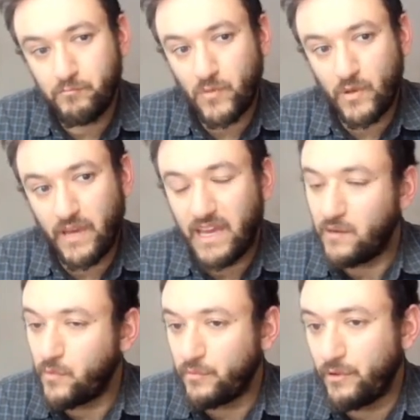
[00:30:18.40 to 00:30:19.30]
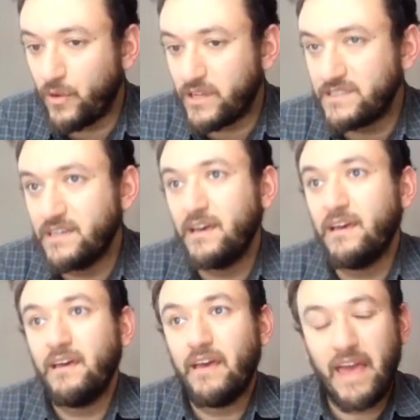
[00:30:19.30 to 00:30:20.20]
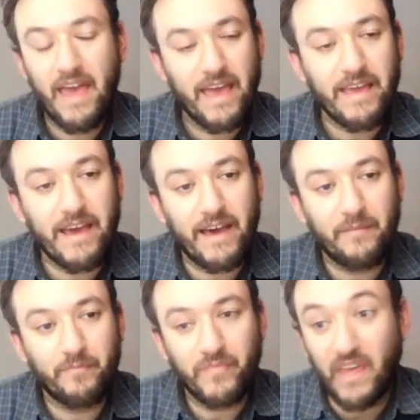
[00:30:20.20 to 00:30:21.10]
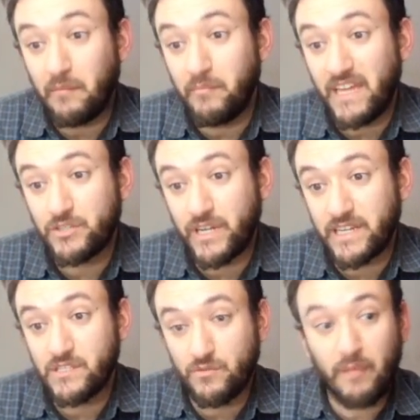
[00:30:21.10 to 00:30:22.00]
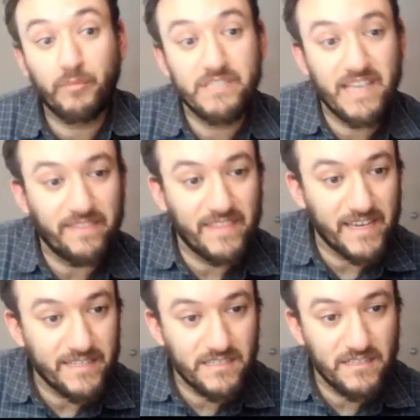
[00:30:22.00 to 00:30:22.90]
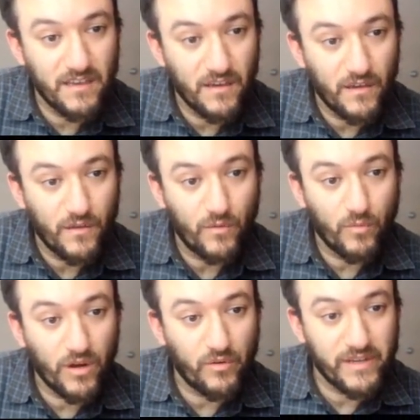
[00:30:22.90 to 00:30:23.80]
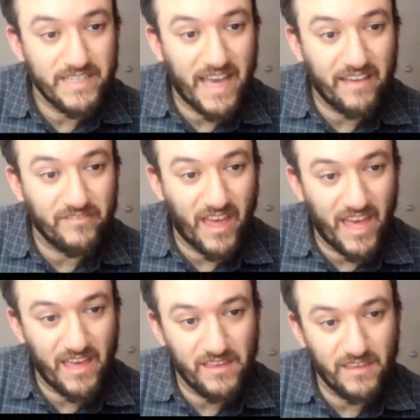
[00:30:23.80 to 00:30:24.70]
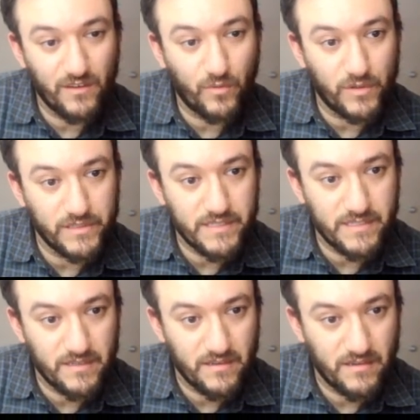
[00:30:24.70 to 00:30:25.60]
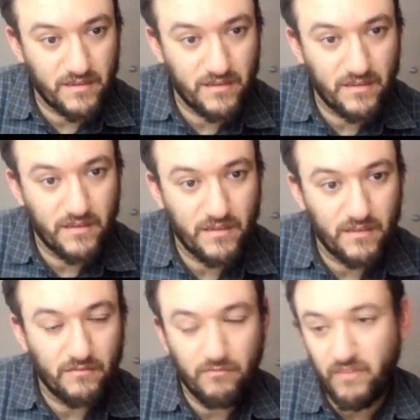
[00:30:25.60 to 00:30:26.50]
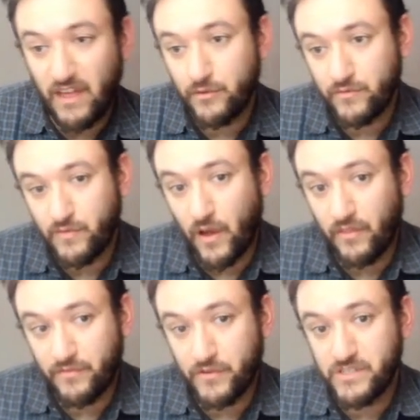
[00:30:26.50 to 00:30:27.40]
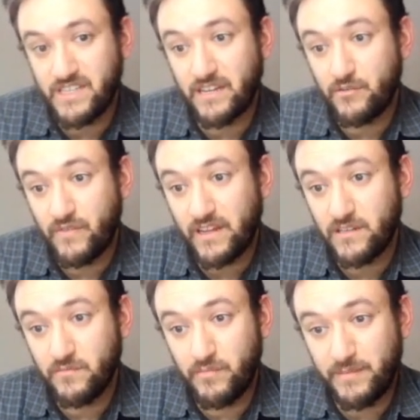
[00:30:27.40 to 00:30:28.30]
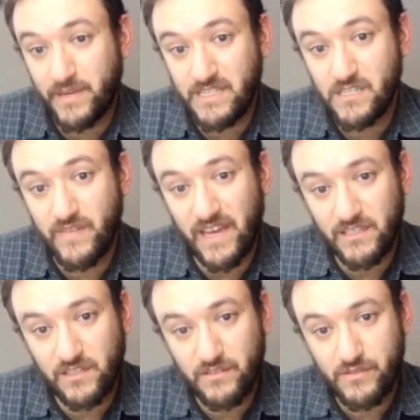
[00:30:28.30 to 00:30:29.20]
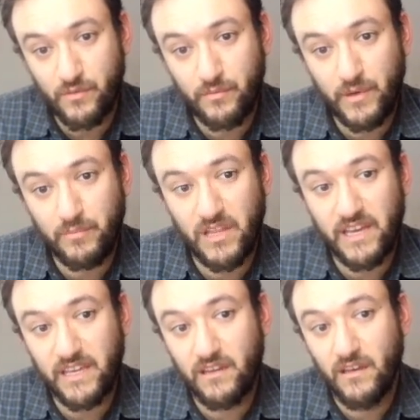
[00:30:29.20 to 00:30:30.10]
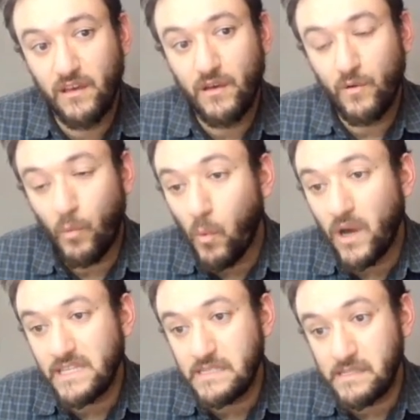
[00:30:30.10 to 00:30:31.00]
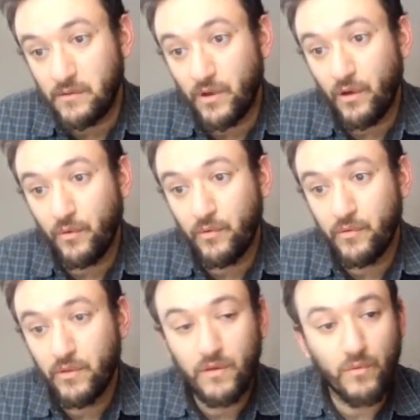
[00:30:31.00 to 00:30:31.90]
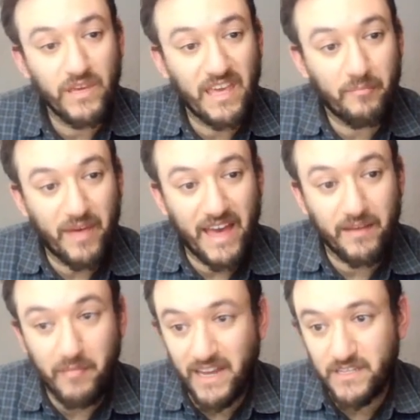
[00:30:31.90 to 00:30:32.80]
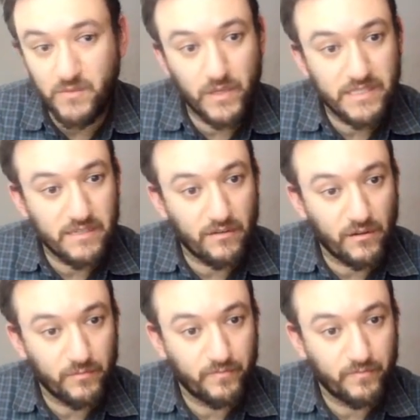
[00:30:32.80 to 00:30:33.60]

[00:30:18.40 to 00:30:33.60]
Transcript: Okay, and when we want a matrix to represent this, we're going to have A equals value of on the first standard basis vector. So when we plug in 1, 0, we get back minus 1, 0.